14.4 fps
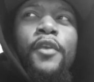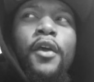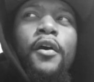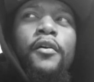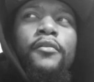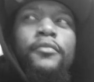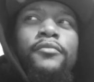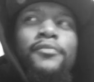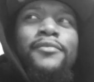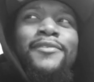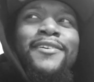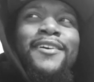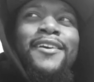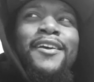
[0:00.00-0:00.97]
Yo.
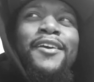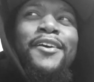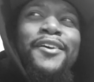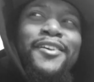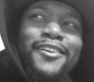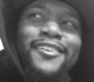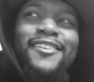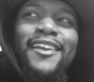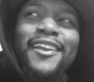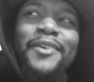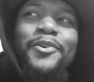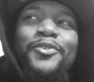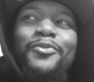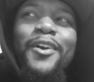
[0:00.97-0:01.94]
Sound
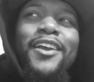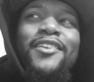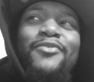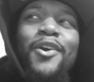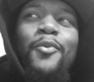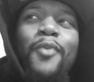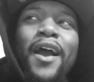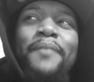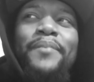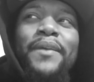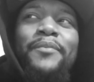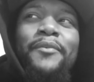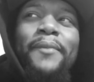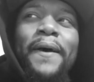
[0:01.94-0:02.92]
like you was raised around white
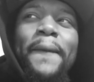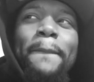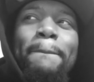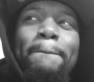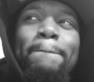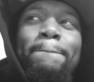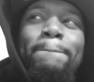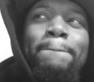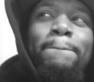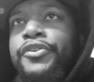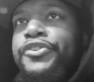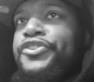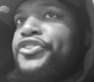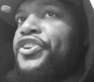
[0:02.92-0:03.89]
people, man.
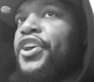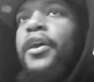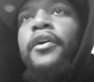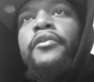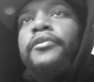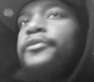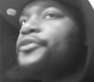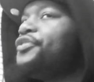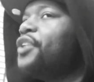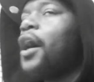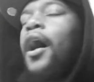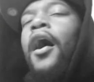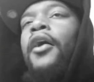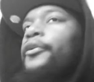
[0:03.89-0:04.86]
Dude,
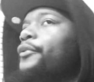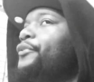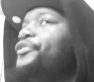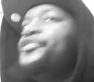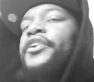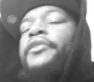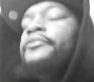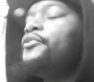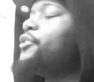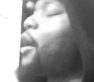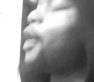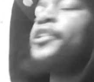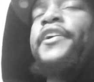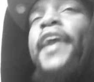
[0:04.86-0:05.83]
no,
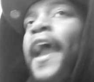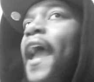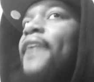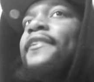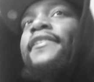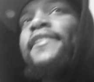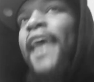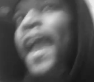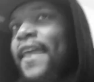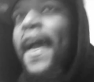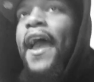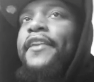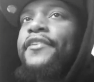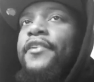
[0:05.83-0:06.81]
you can't say
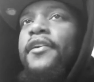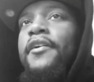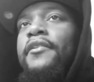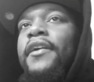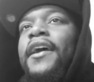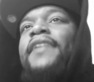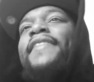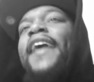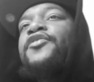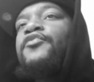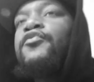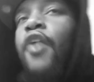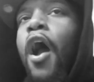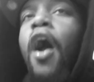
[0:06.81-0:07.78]
that, dude.
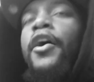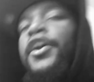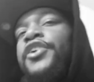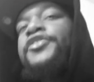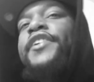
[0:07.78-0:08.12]
That's wrong.